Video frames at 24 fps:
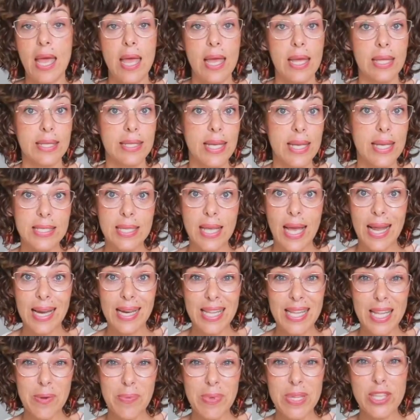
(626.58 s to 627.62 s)
Just a
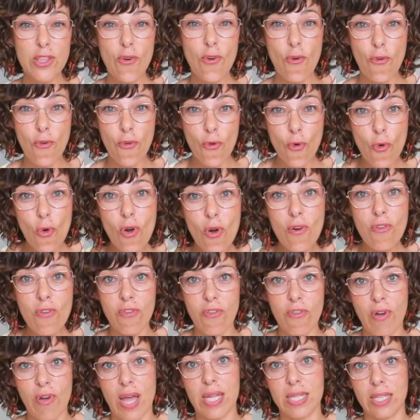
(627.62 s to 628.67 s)
little bit of full
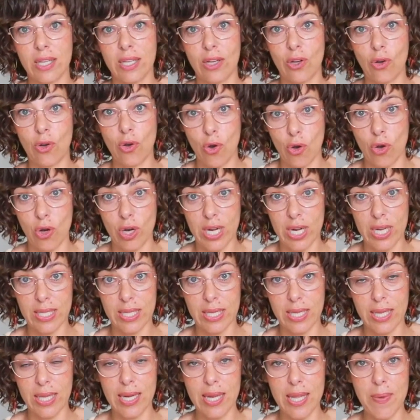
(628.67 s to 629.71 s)
fat
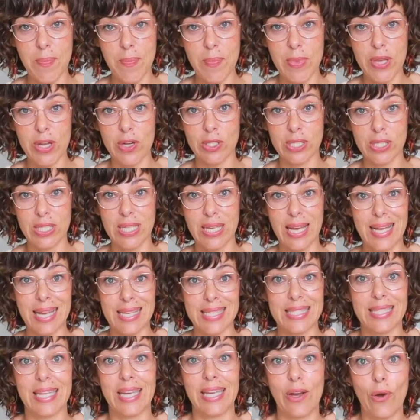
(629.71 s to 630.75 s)
coconut cream because it
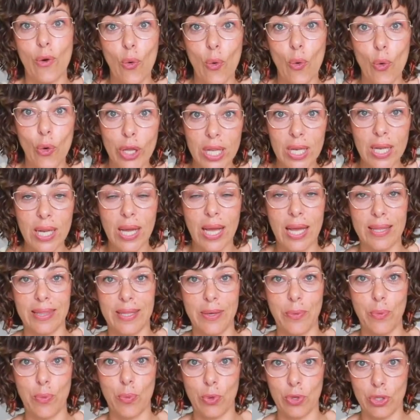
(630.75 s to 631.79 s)
has the oil and
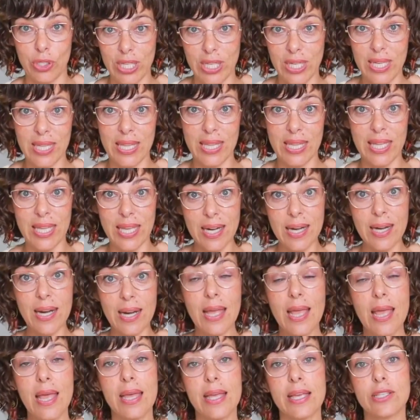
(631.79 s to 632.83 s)
the water in there.
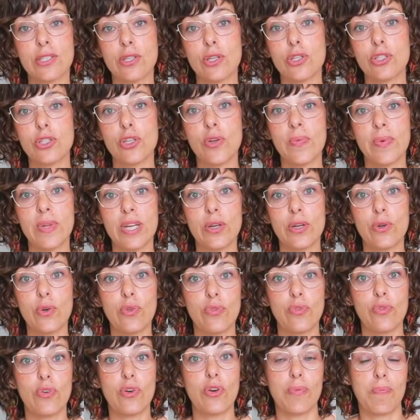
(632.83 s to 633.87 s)
It's also very
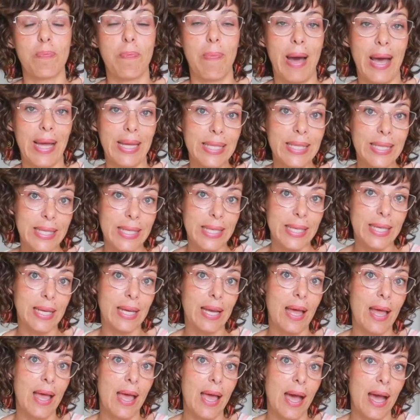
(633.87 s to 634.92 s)
good for binding
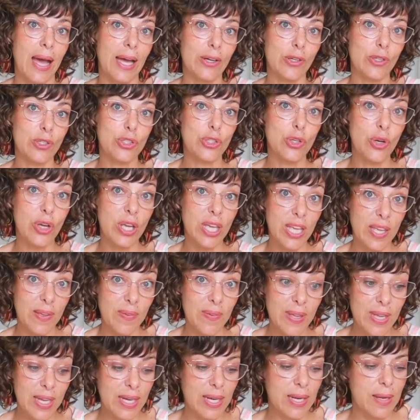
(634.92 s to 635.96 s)
and also
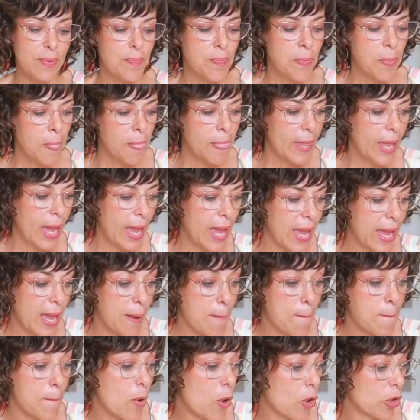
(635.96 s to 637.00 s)
giving
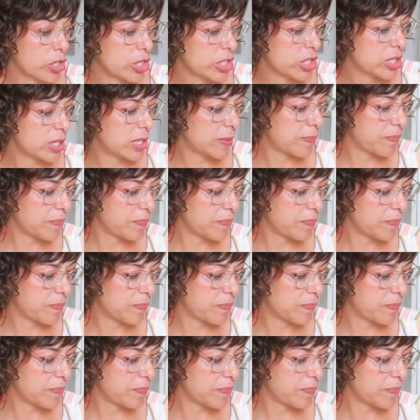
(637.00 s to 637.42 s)
moist.